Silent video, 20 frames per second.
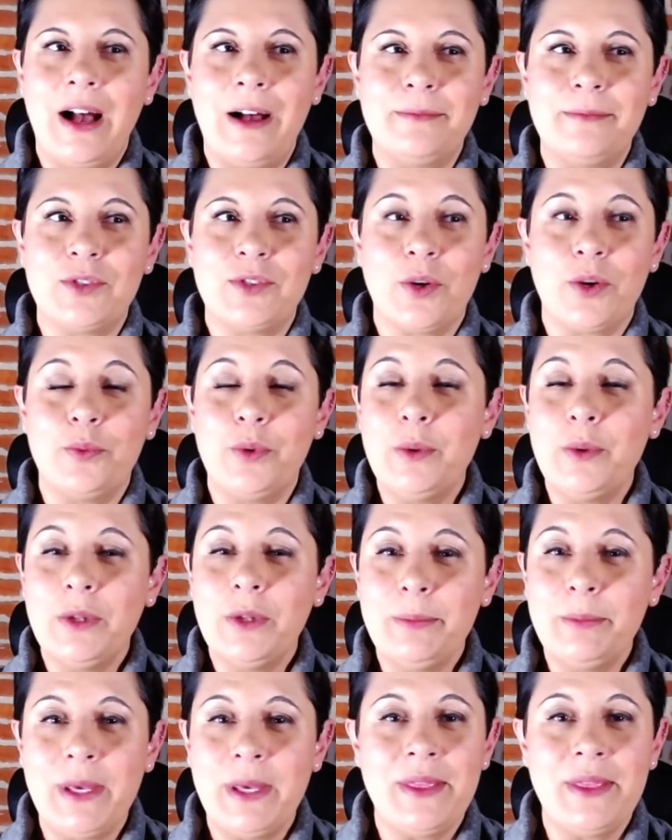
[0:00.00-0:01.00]
so we will
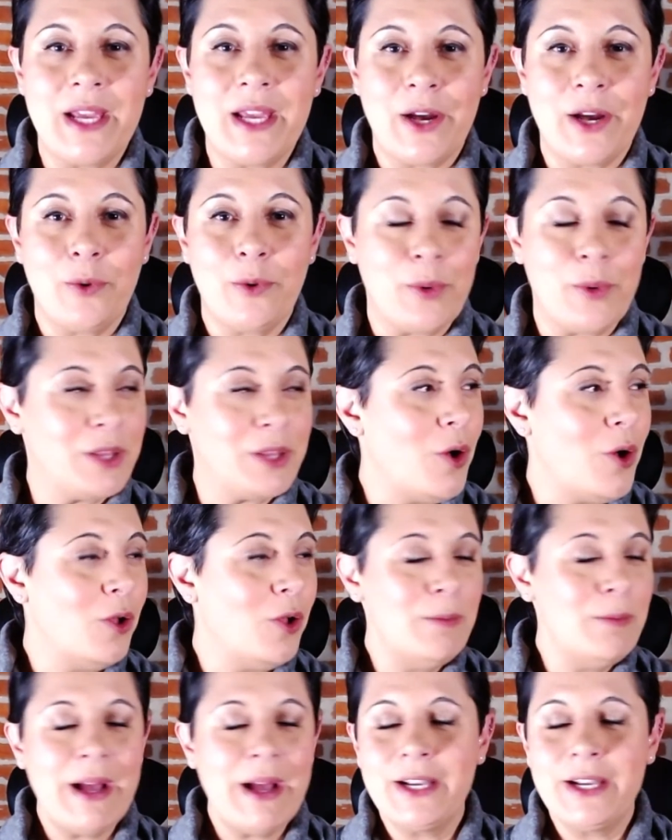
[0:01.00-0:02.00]
be there with
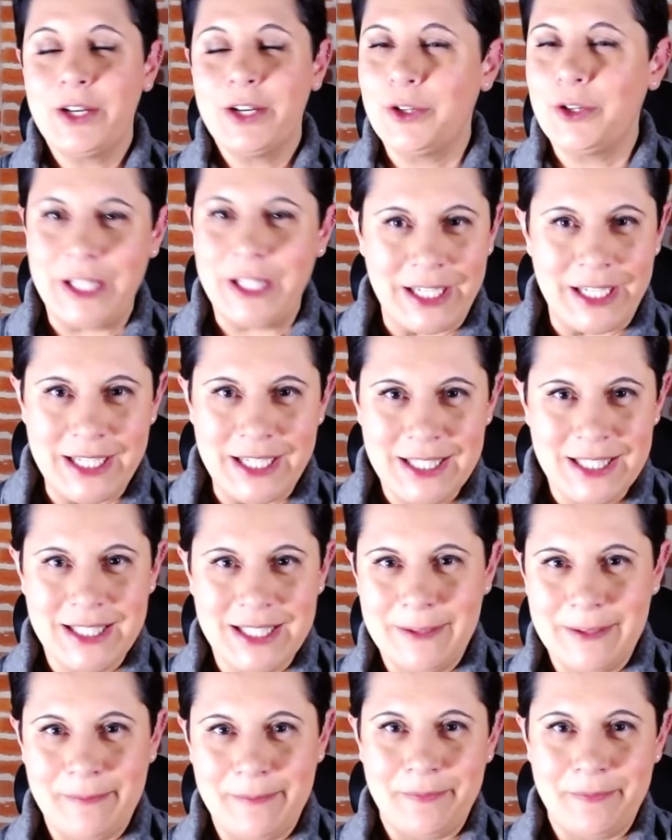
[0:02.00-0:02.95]
all my goodies,